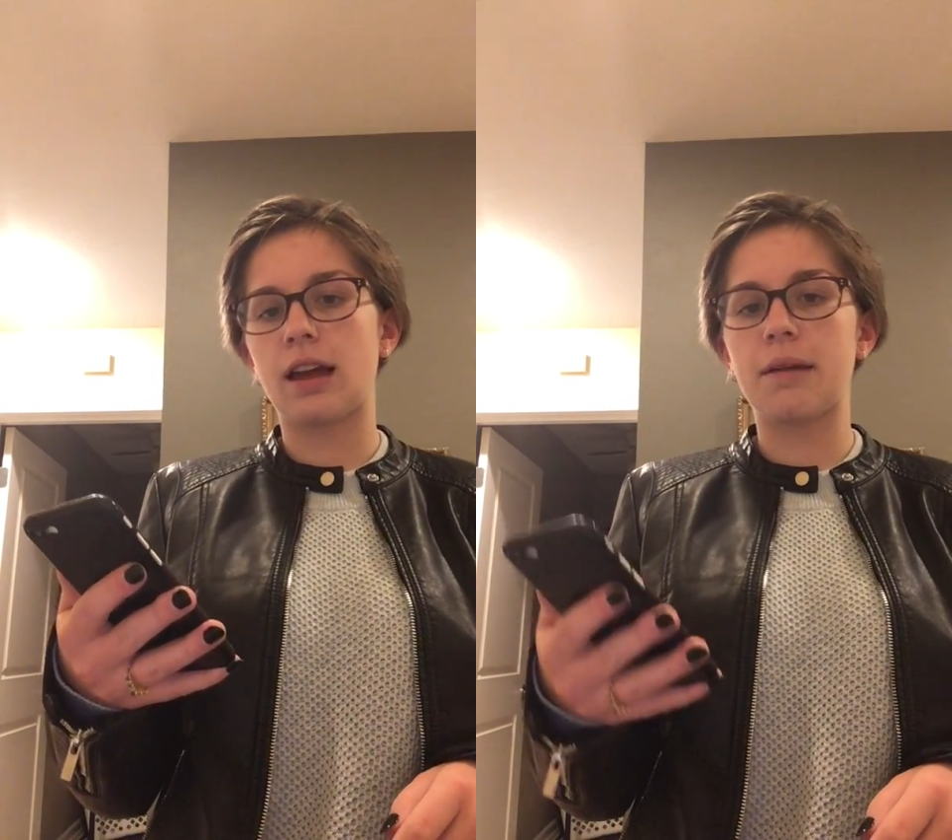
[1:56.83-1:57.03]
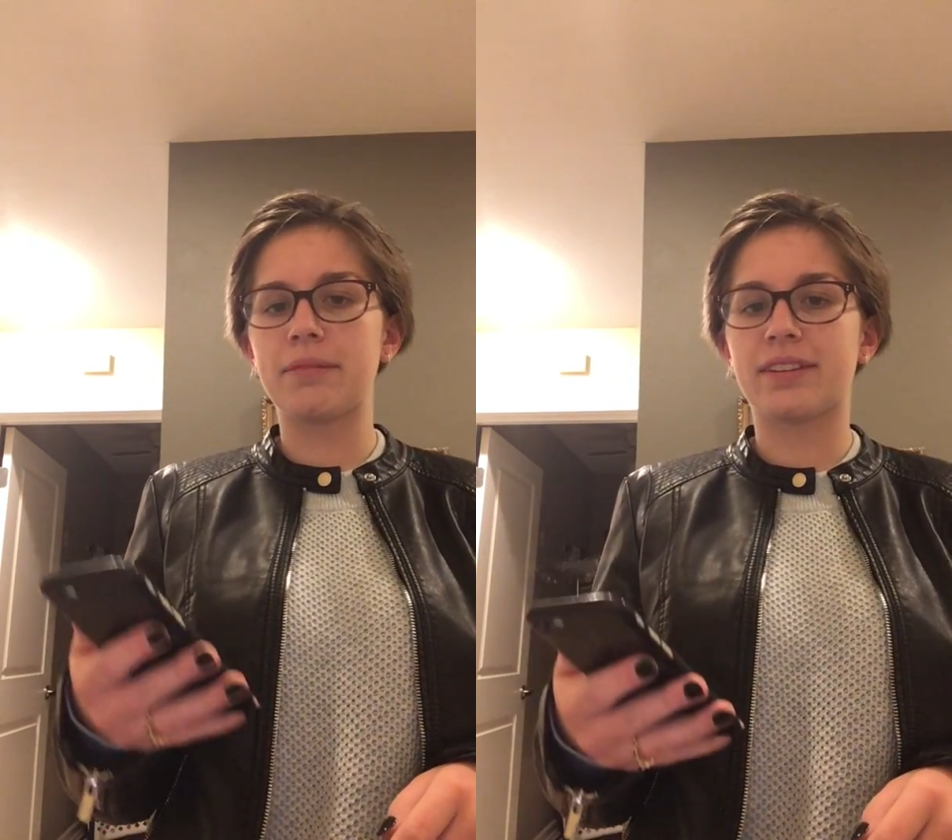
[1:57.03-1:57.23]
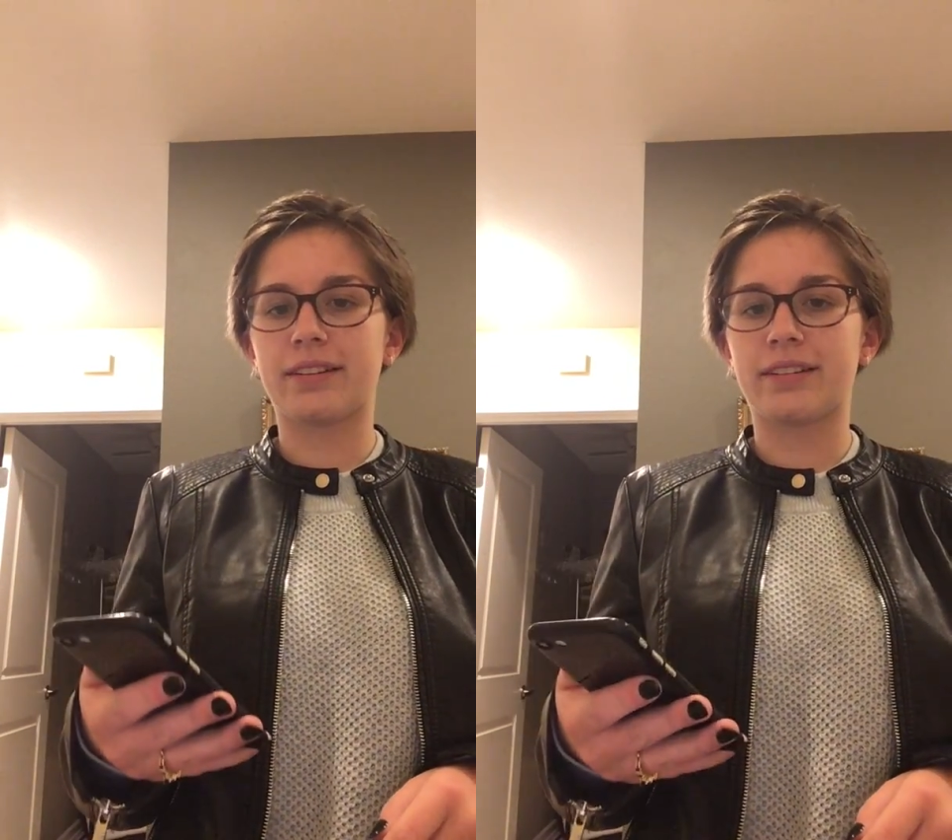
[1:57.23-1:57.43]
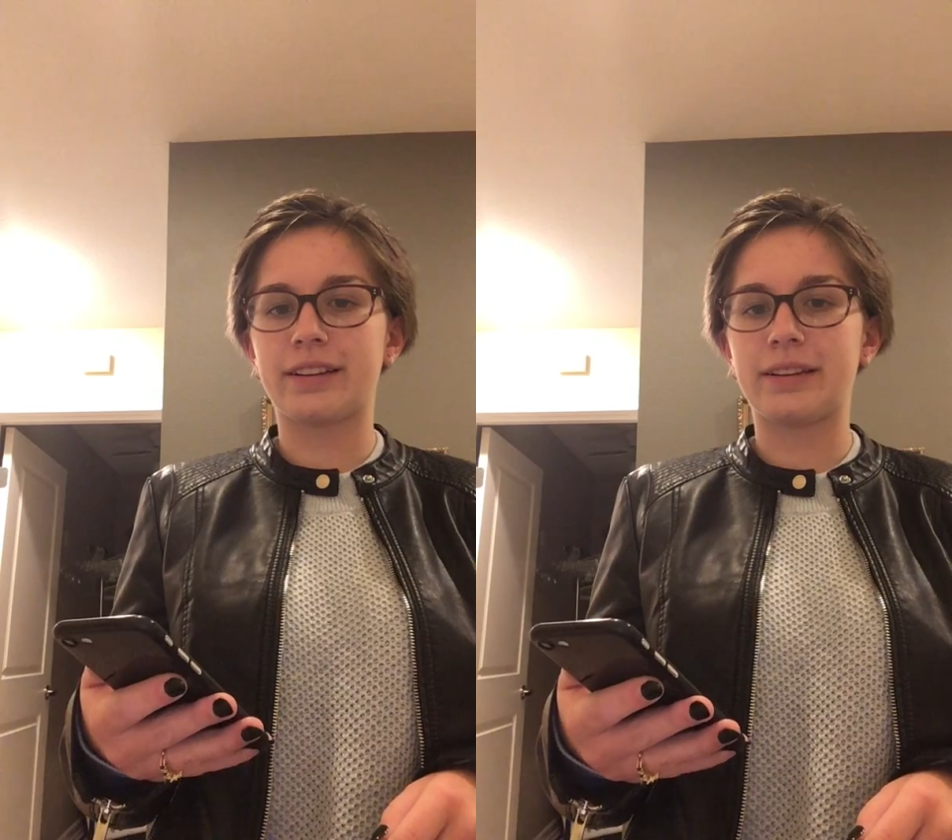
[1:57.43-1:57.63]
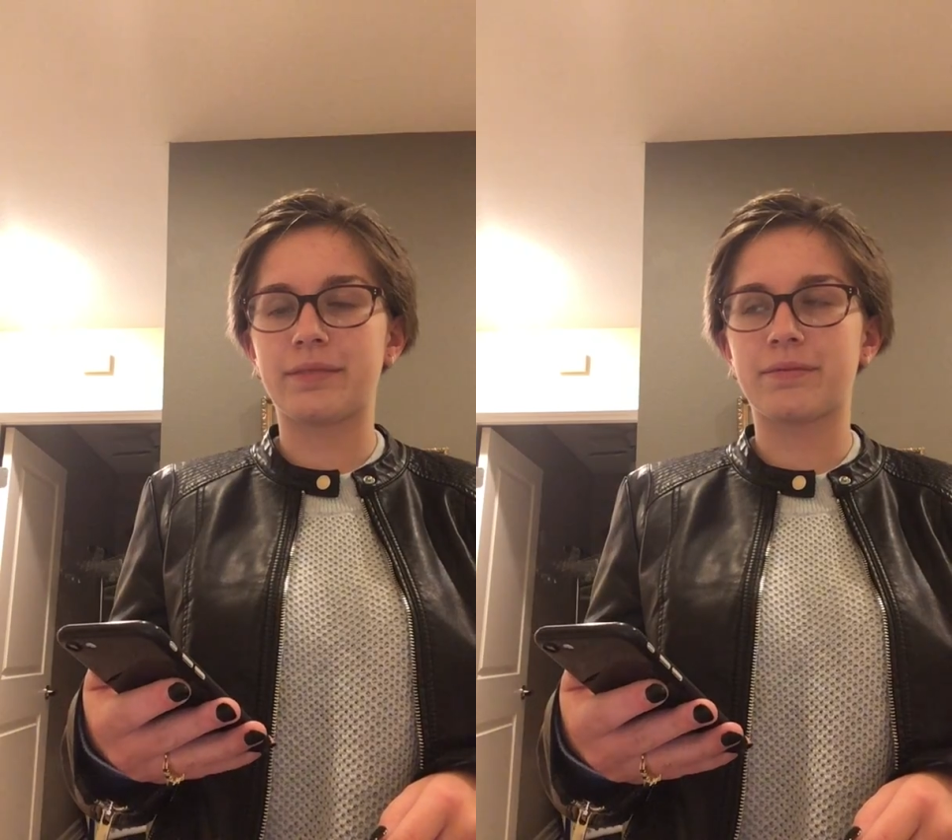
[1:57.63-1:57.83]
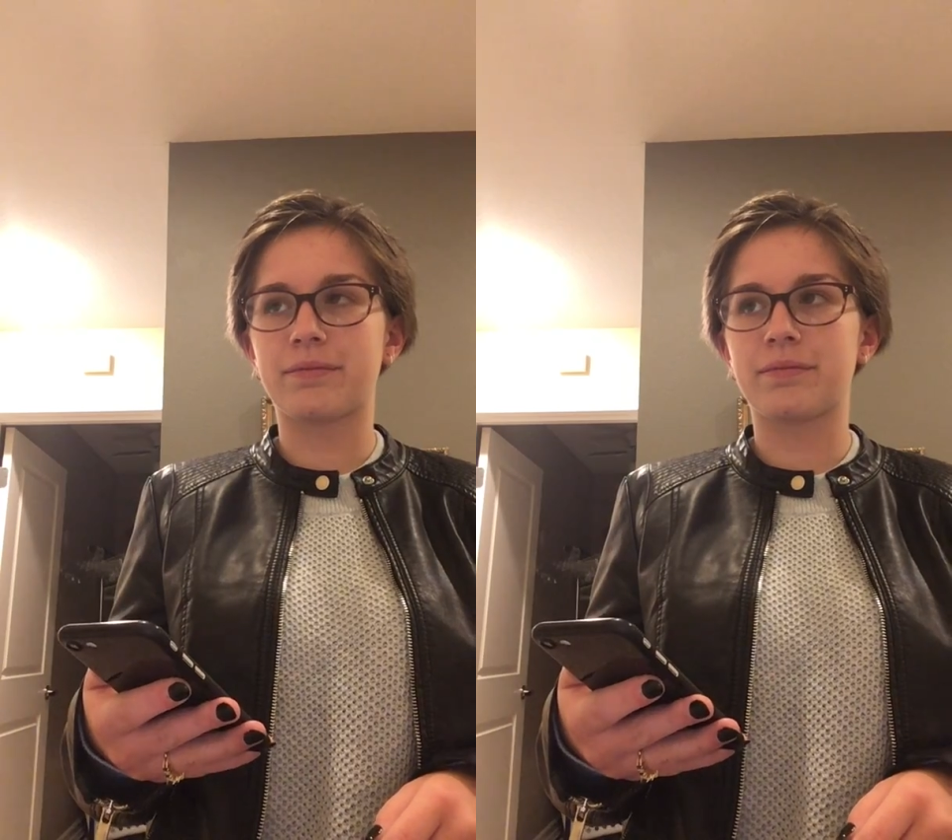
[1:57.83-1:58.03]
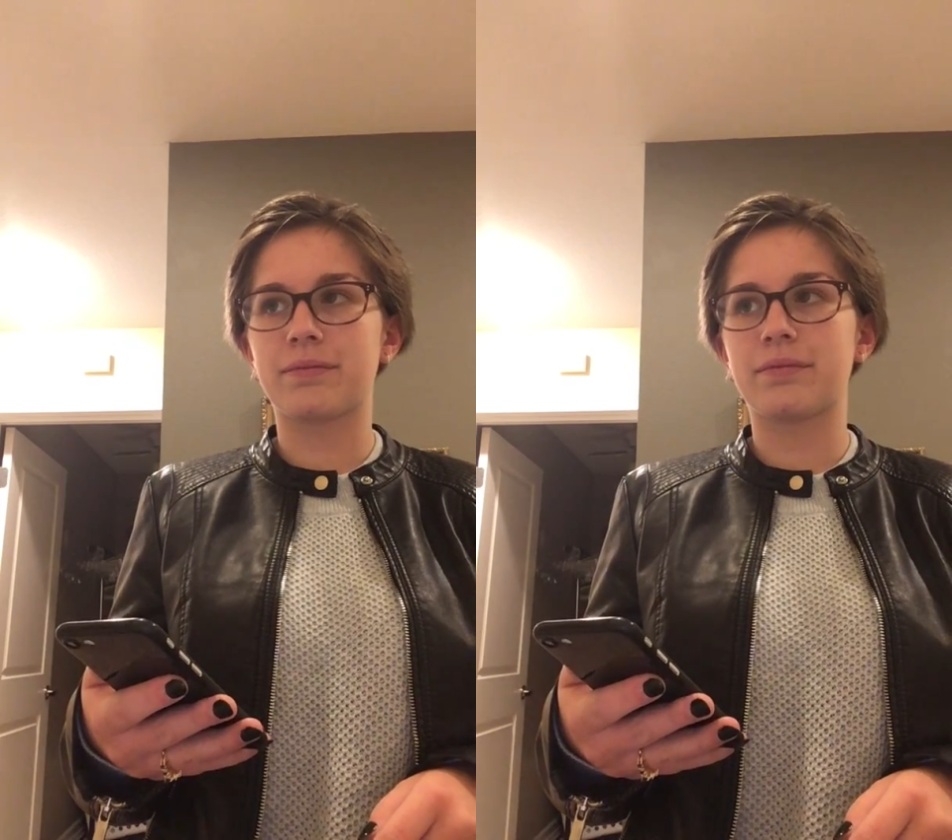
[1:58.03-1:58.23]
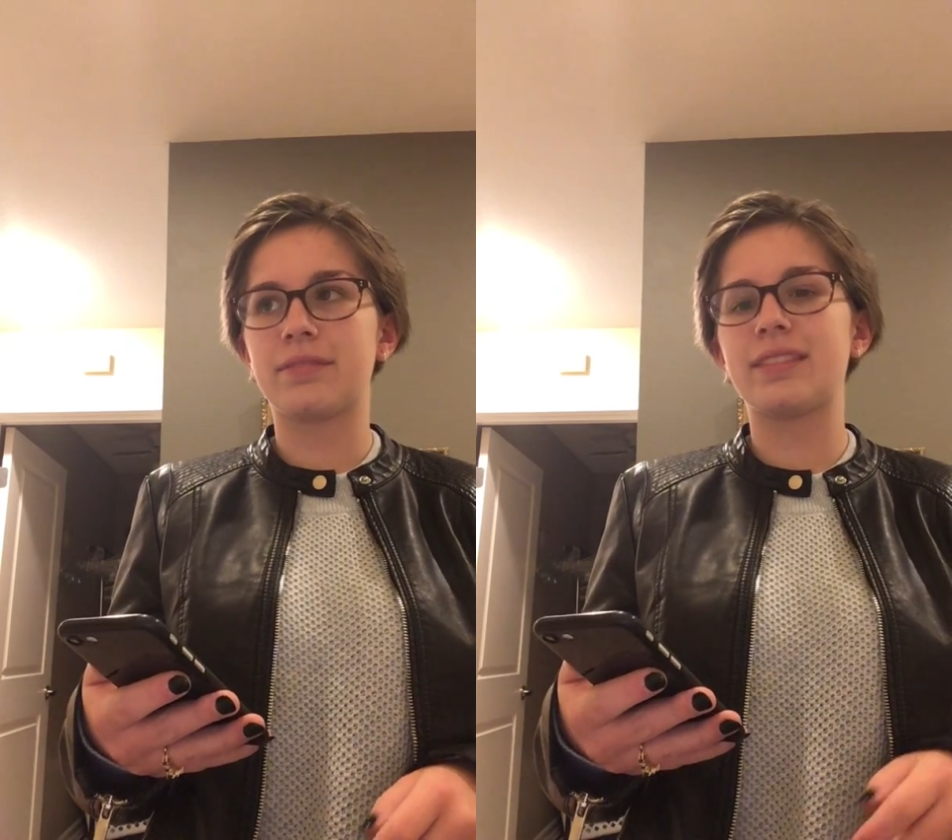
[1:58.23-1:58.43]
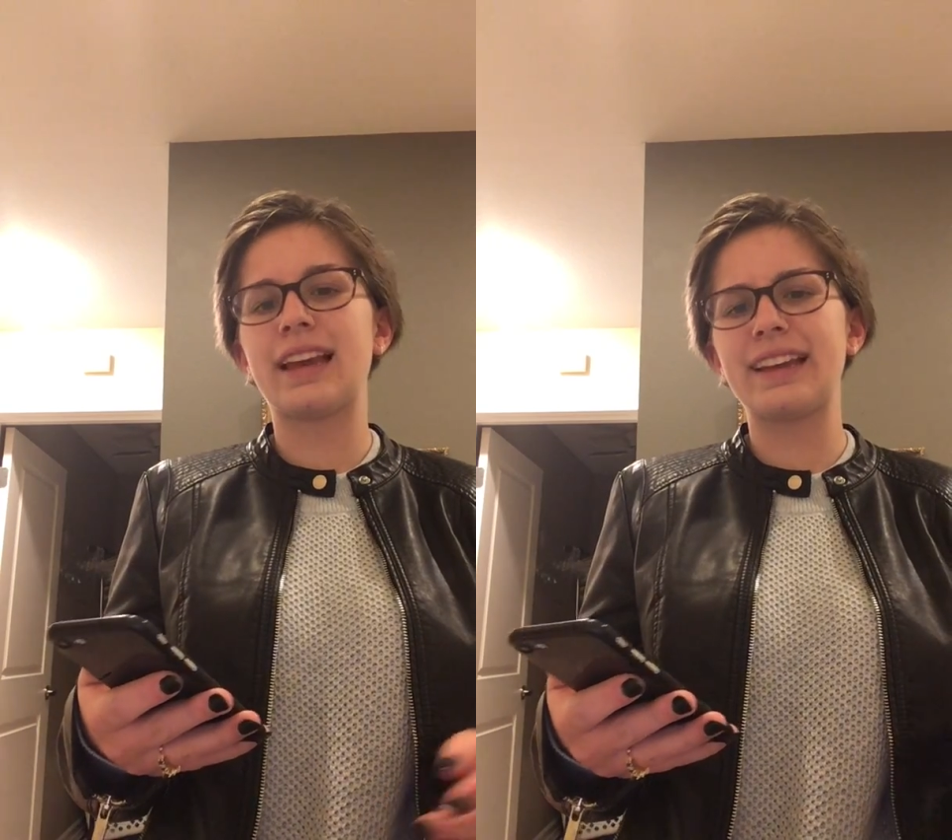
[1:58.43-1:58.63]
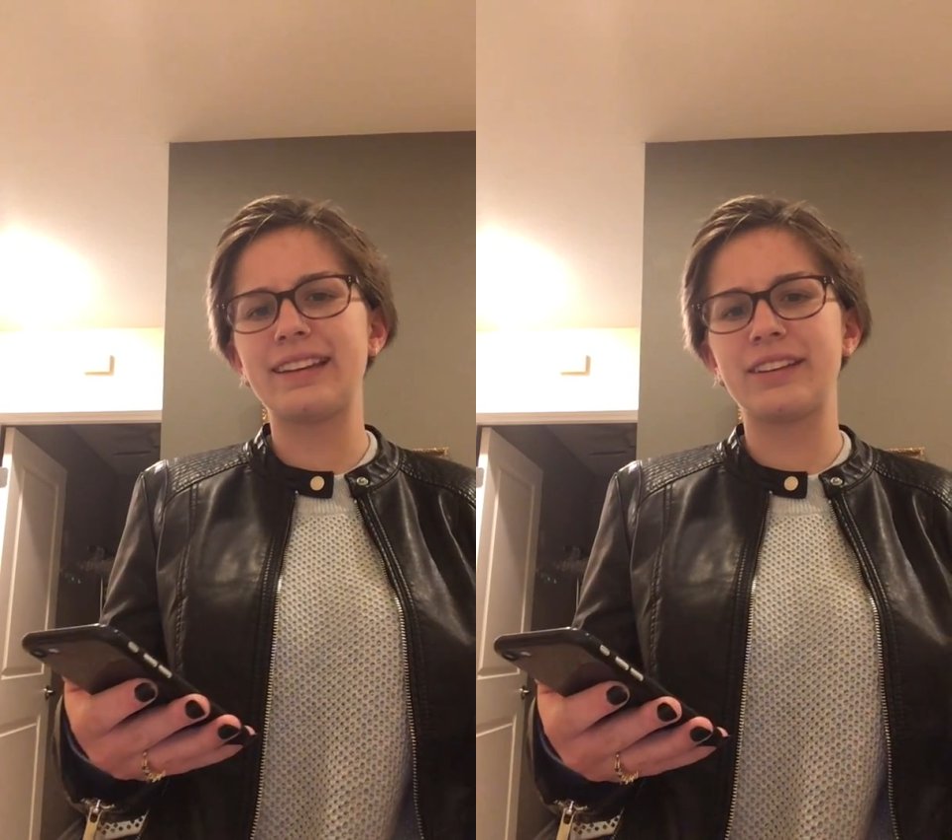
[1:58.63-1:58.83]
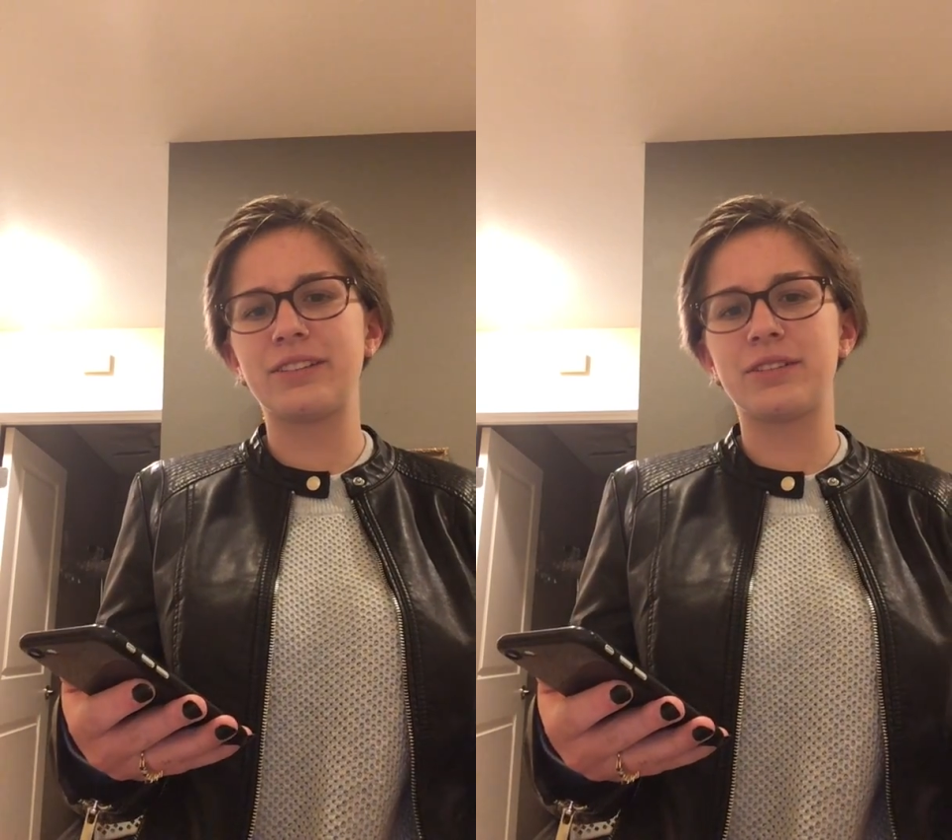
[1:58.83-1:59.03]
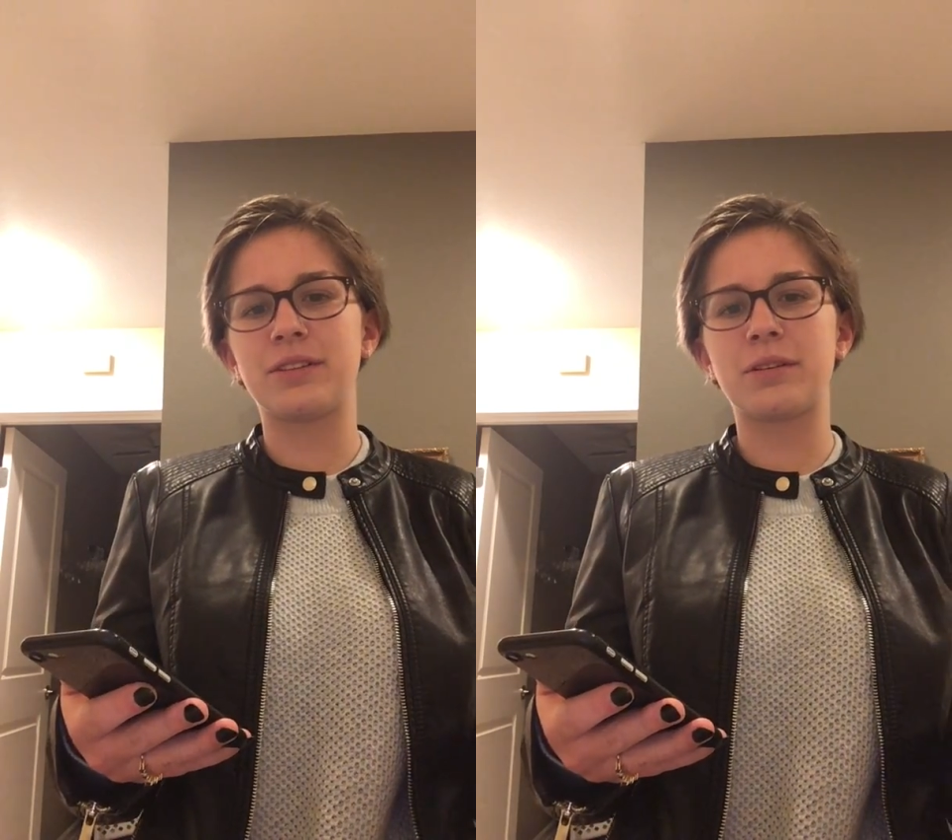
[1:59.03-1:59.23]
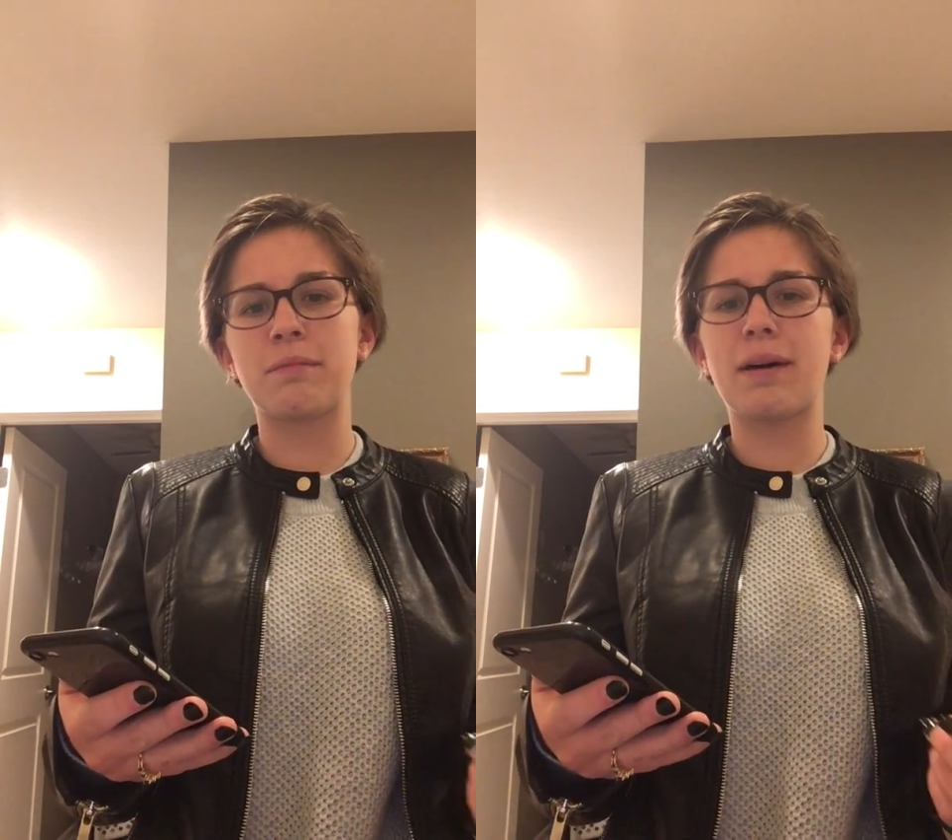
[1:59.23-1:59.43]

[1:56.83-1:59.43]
I'm sorry. Thank you,